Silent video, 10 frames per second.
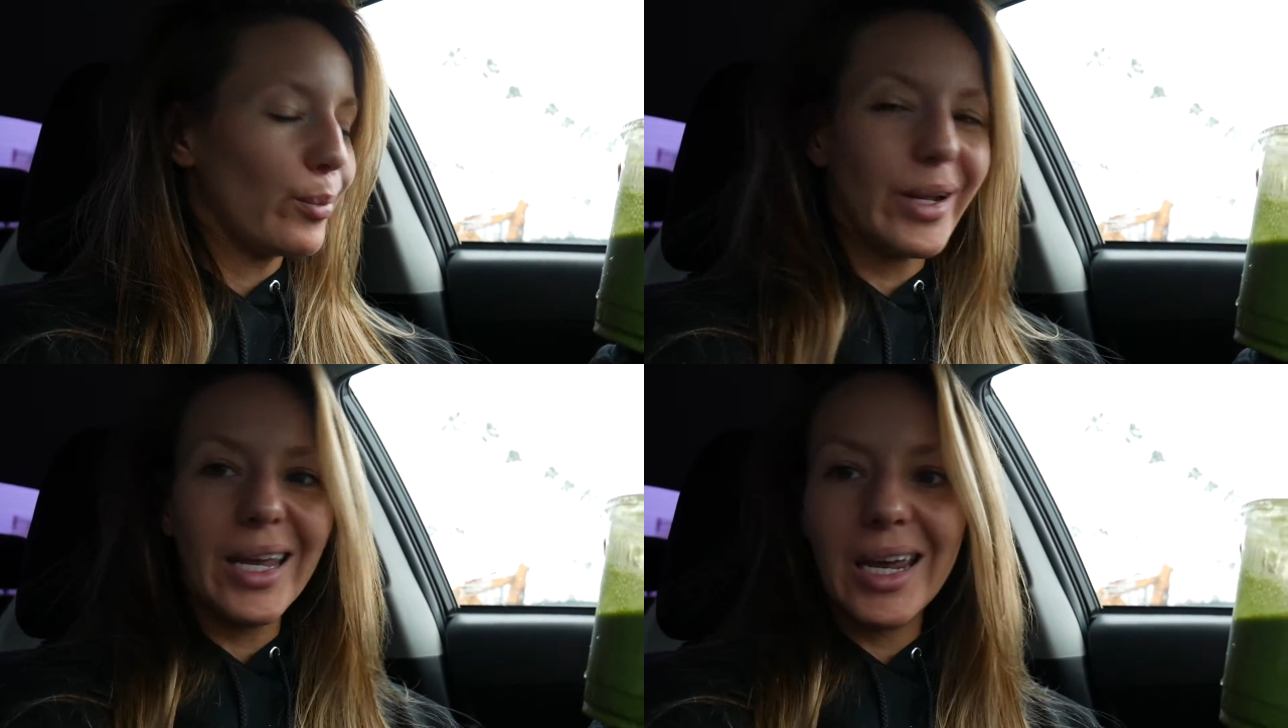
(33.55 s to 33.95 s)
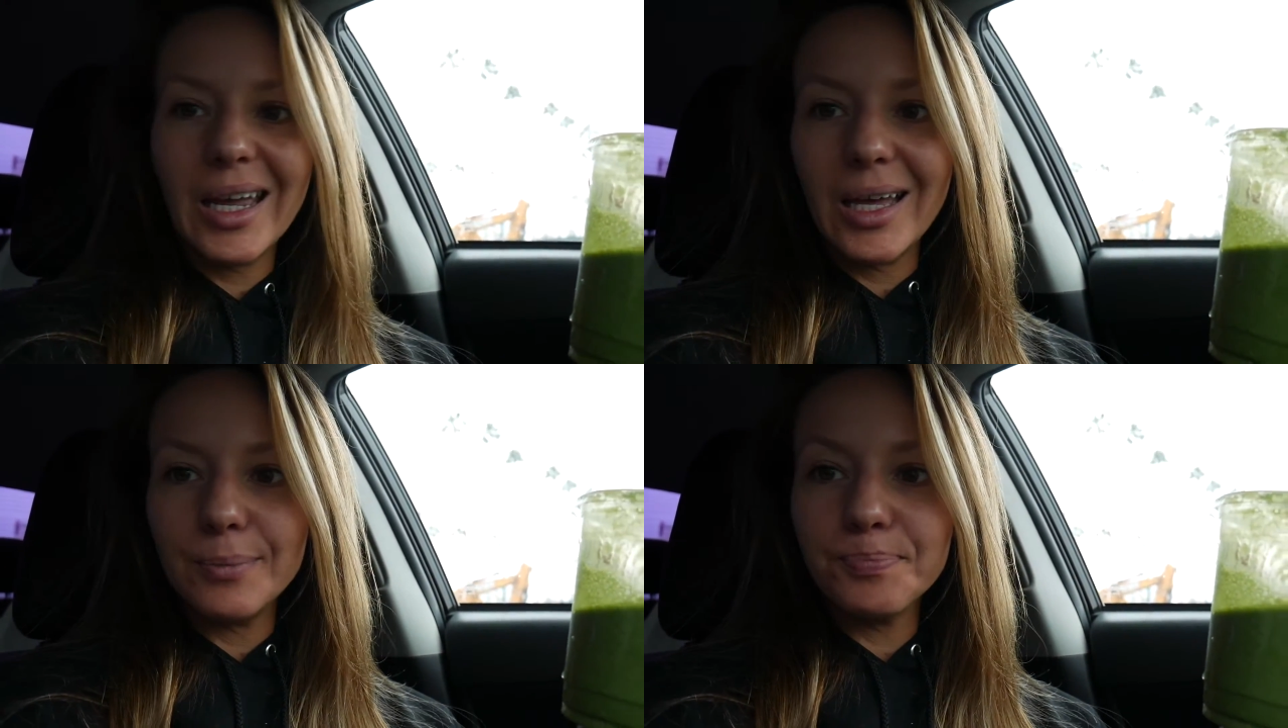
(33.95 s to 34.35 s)

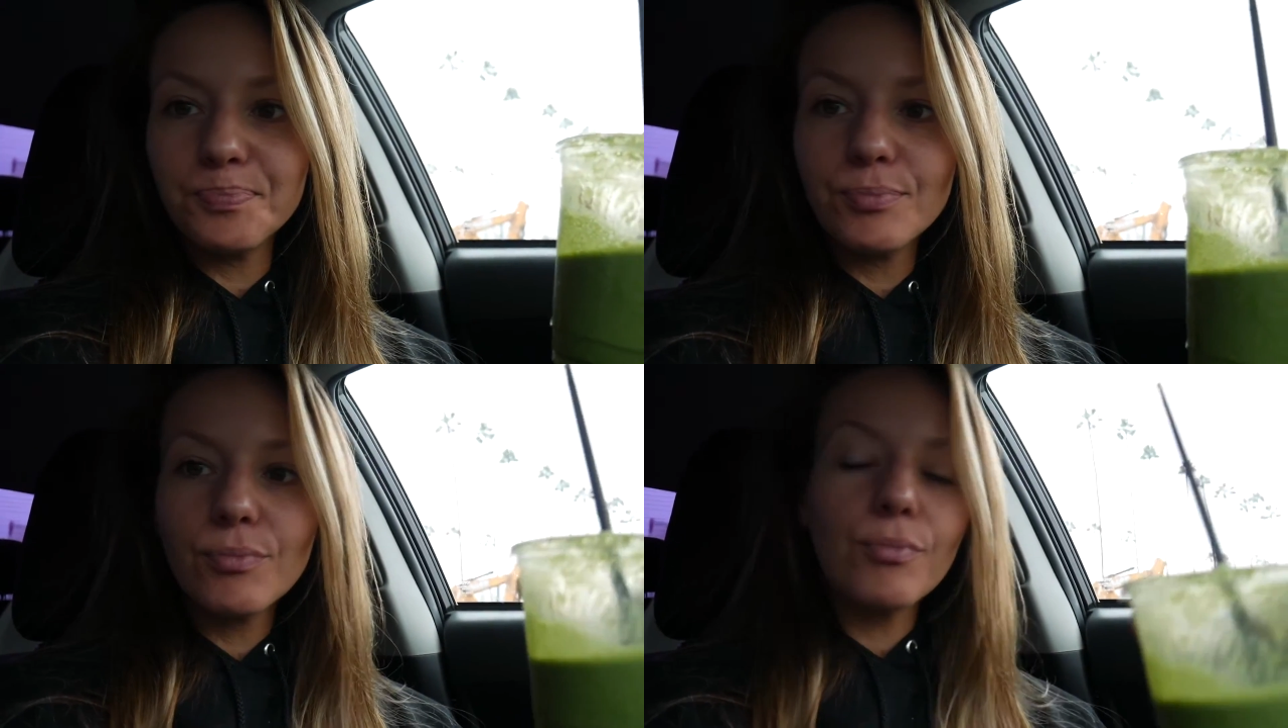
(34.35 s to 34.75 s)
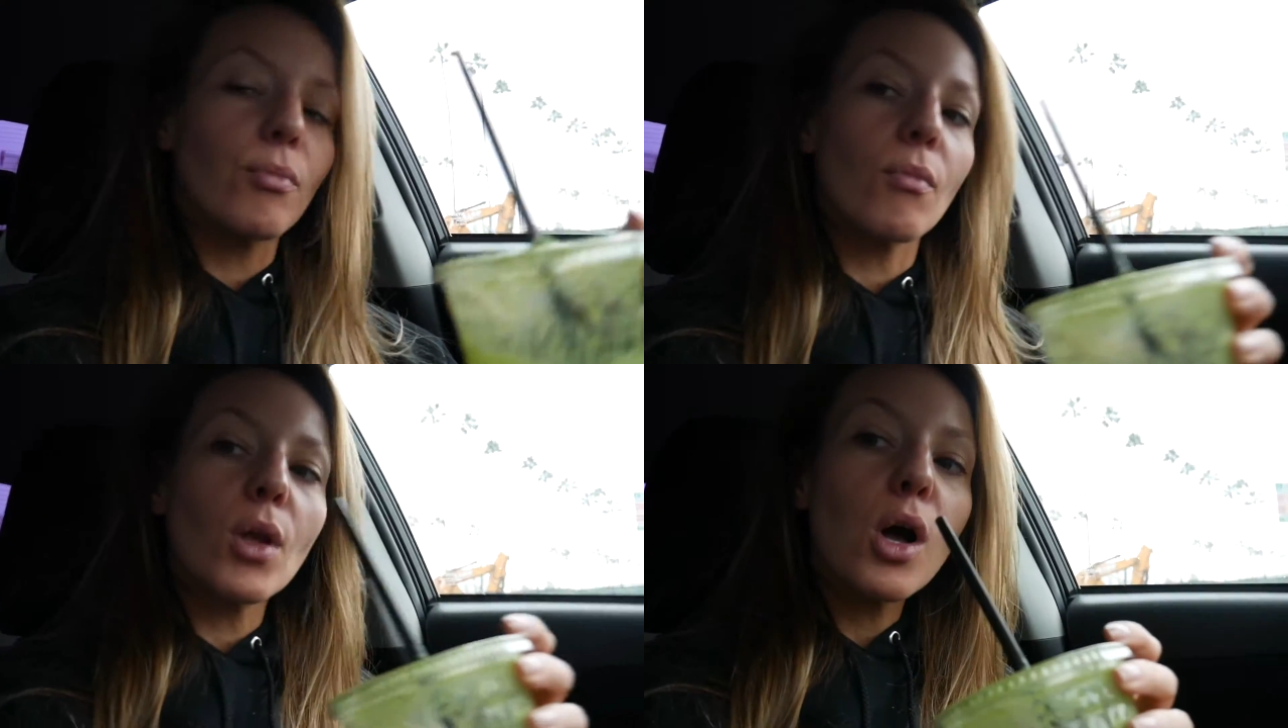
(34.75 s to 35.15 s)
banana,
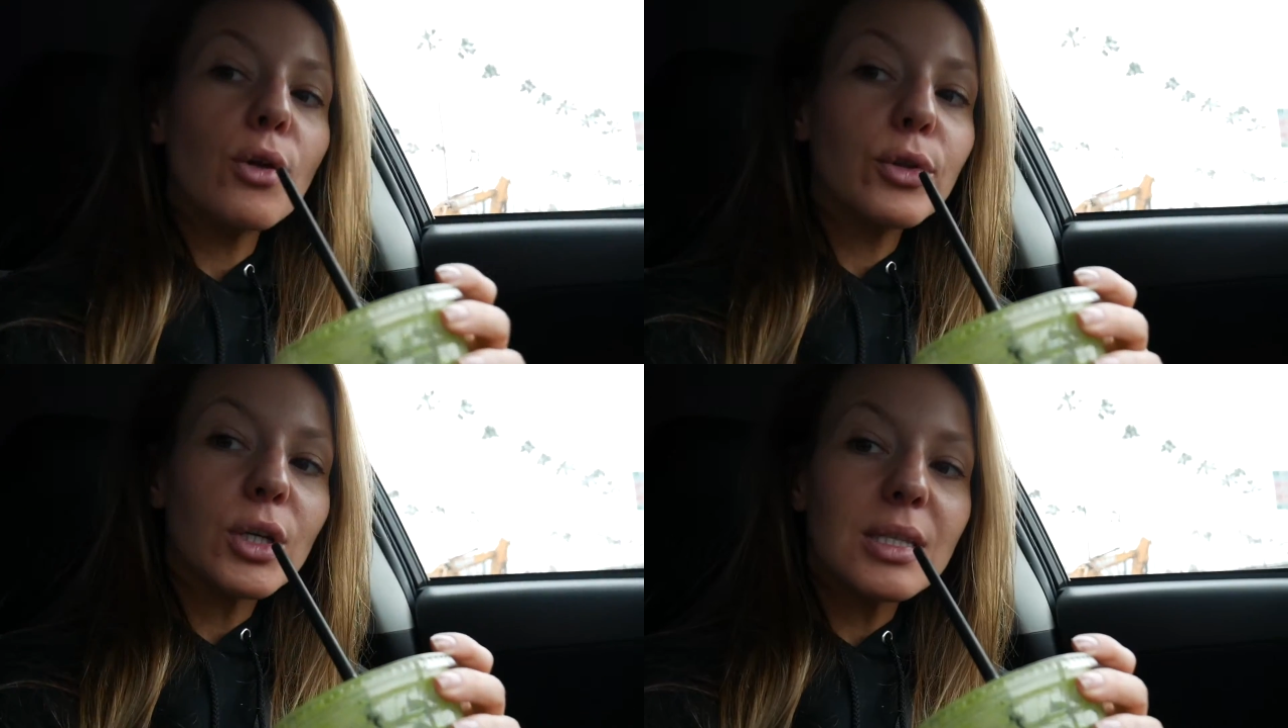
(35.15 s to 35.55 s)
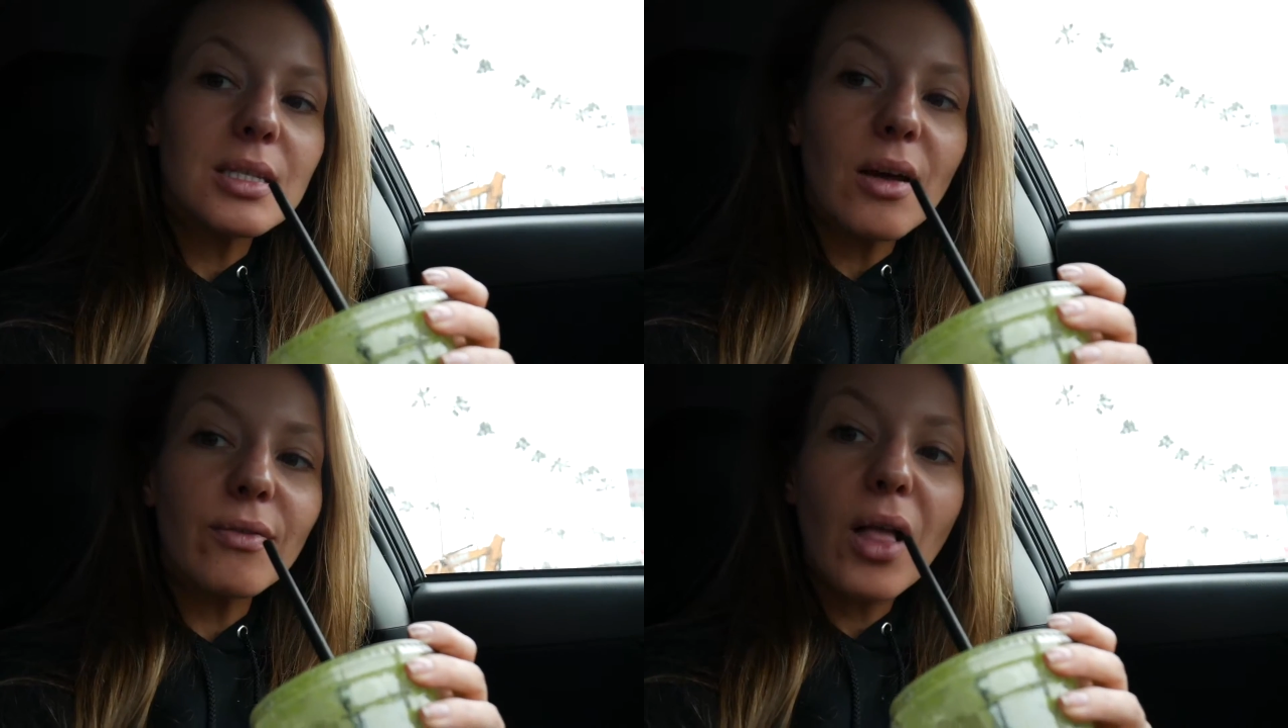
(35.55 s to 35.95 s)
all the good
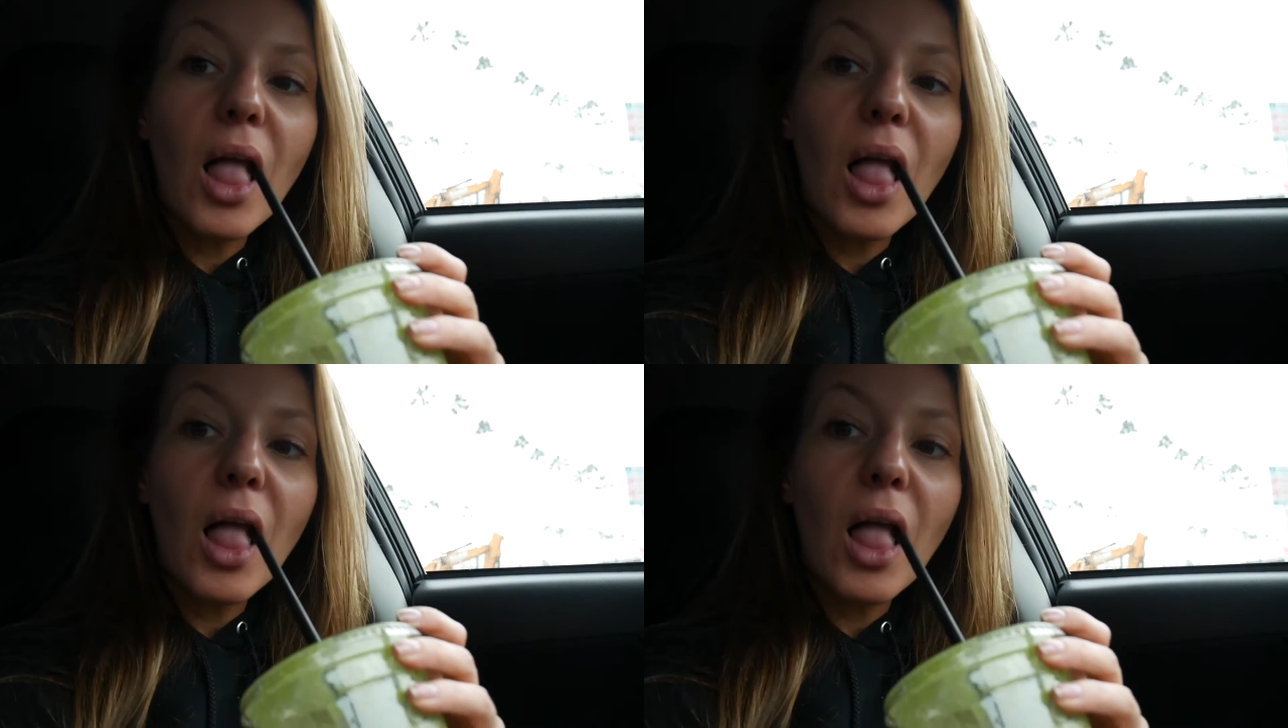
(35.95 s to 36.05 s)
stuff.